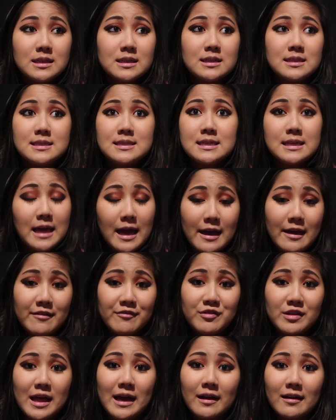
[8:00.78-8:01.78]
the TA
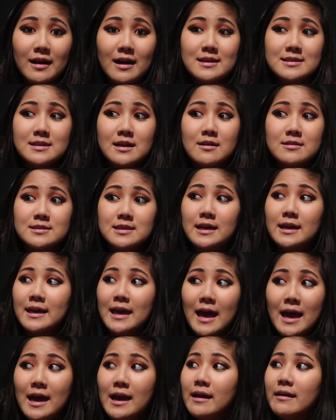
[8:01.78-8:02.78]
for that class, and I was
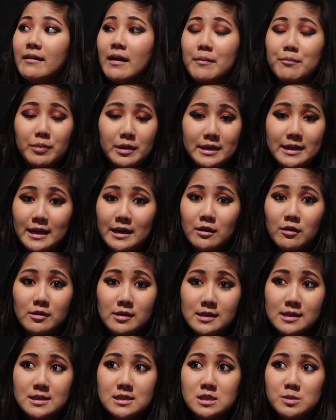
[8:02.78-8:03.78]
like, hey, I'm planning on
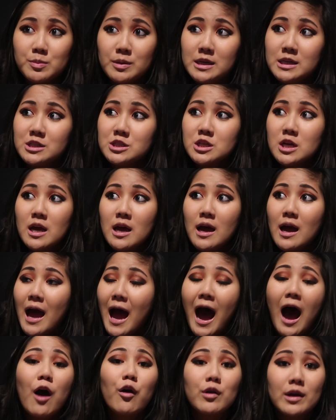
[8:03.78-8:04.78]
going to this speech.
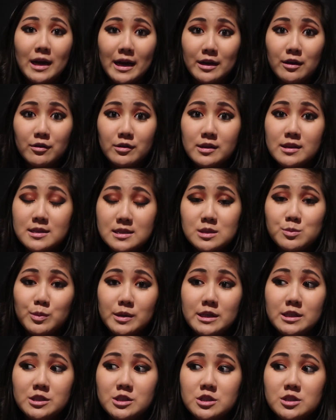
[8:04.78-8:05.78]
How can I go to this
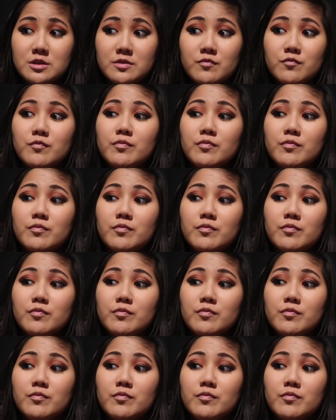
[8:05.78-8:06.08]
speech?